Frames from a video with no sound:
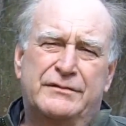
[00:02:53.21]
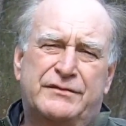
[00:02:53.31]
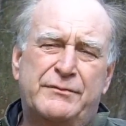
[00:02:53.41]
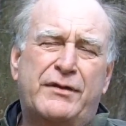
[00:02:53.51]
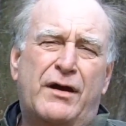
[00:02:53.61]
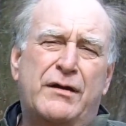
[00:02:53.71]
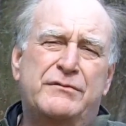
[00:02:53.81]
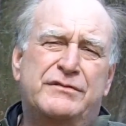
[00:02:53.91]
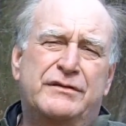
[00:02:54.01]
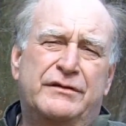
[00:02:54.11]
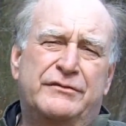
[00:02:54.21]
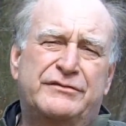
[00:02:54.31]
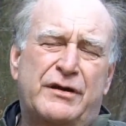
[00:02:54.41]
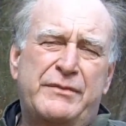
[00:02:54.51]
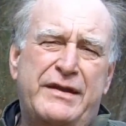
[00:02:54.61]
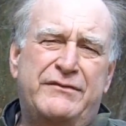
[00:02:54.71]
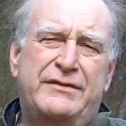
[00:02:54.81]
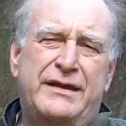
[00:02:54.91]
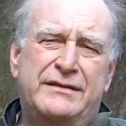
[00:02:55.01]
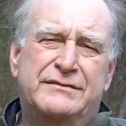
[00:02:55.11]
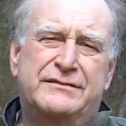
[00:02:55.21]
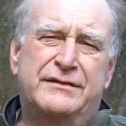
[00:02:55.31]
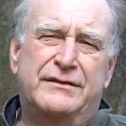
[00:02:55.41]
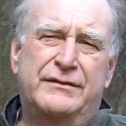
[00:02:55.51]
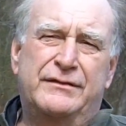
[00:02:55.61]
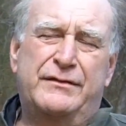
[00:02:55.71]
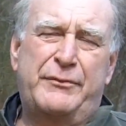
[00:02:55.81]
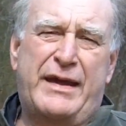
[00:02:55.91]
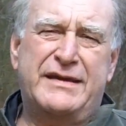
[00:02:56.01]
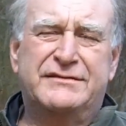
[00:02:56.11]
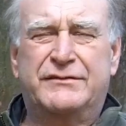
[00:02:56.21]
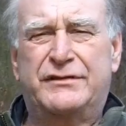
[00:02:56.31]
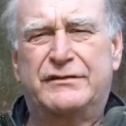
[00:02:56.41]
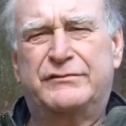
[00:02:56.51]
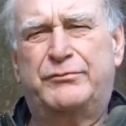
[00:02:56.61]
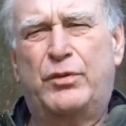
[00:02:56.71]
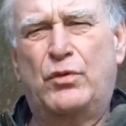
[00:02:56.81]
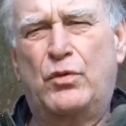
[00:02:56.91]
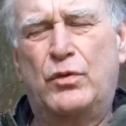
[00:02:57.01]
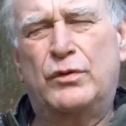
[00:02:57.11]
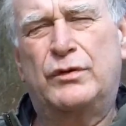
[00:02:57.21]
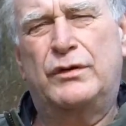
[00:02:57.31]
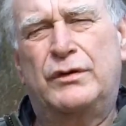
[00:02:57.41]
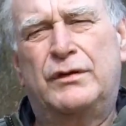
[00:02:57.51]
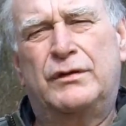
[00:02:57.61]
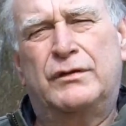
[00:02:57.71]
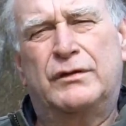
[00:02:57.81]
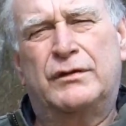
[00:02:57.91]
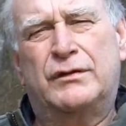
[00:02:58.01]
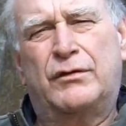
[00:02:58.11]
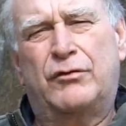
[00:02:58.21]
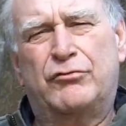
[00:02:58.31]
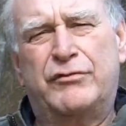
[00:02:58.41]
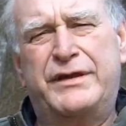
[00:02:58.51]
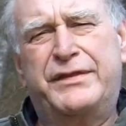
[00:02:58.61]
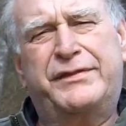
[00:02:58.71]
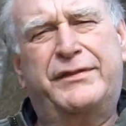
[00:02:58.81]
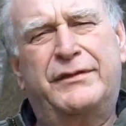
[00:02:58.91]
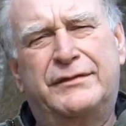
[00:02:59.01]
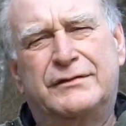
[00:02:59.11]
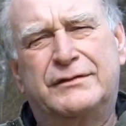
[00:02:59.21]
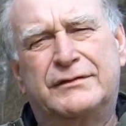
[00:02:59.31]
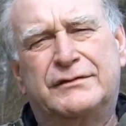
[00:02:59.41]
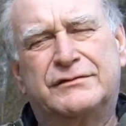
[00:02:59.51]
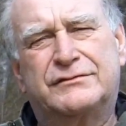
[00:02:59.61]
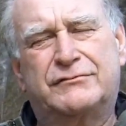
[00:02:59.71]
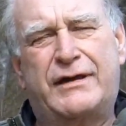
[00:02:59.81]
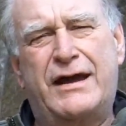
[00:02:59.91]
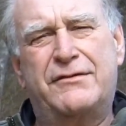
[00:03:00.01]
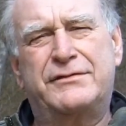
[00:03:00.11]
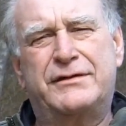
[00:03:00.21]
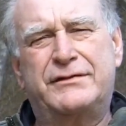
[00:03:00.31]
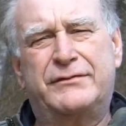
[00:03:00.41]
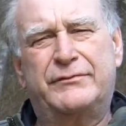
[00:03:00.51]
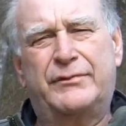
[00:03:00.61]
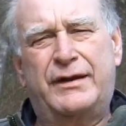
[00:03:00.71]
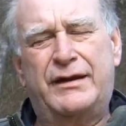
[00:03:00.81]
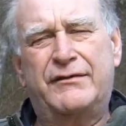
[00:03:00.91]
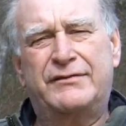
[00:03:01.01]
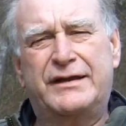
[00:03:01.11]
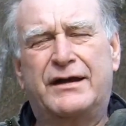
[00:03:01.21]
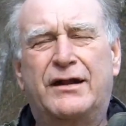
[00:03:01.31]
Sometimes, on some evenings, the banks of this pool are wreathed, surrounded by lovely